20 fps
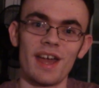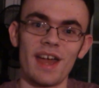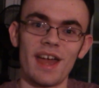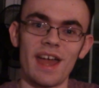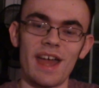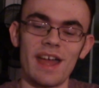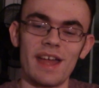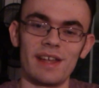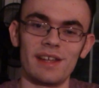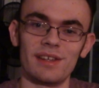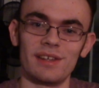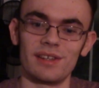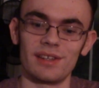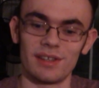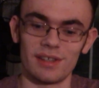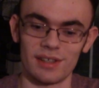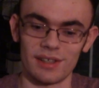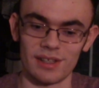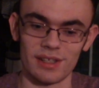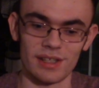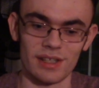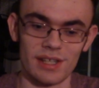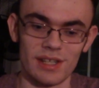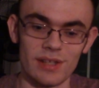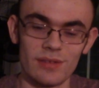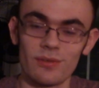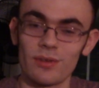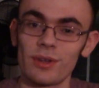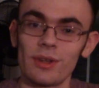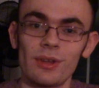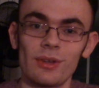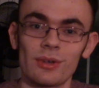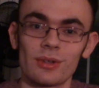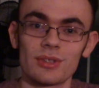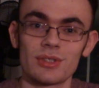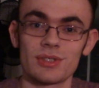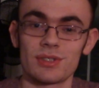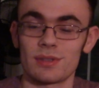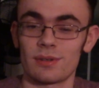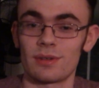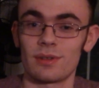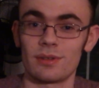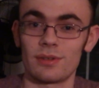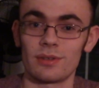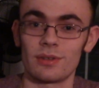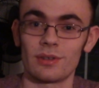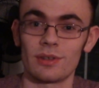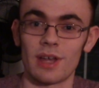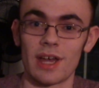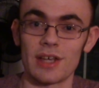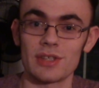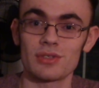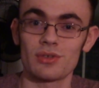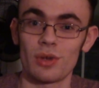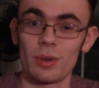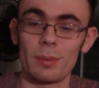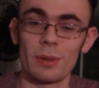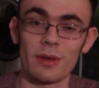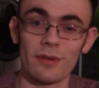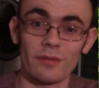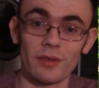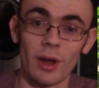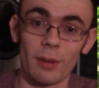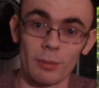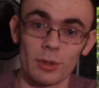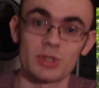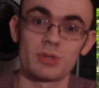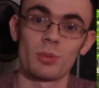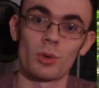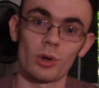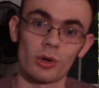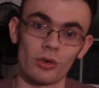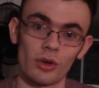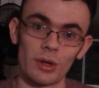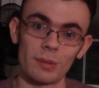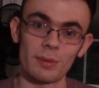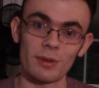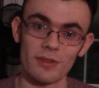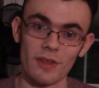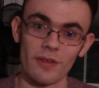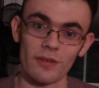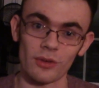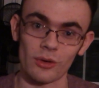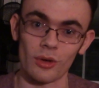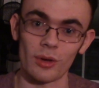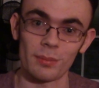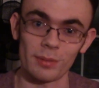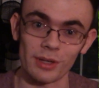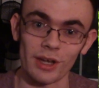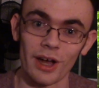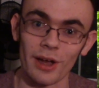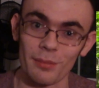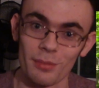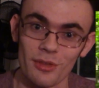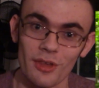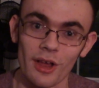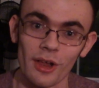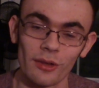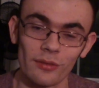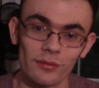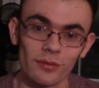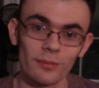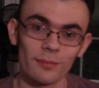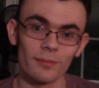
and he really looks as creepy, if not much more creepy, than the Creepy Guy himself.